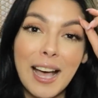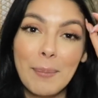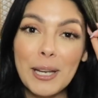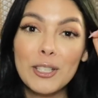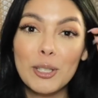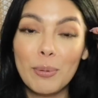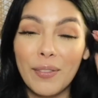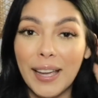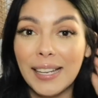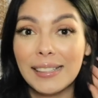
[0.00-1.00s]
I'll make sure to
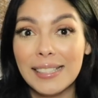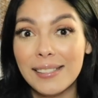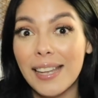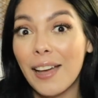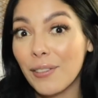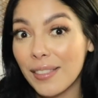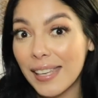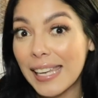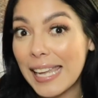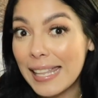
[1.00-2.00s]
provide a list to
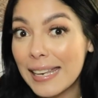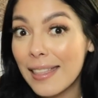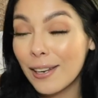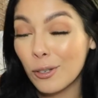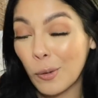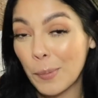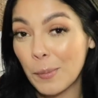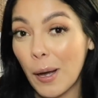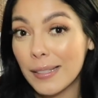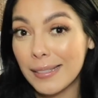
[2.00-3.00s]
everything in the
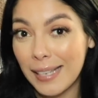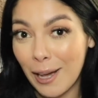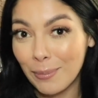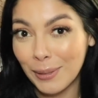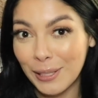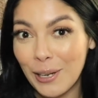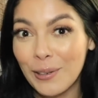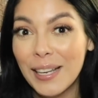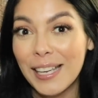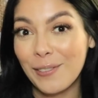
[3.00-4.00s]
description box down below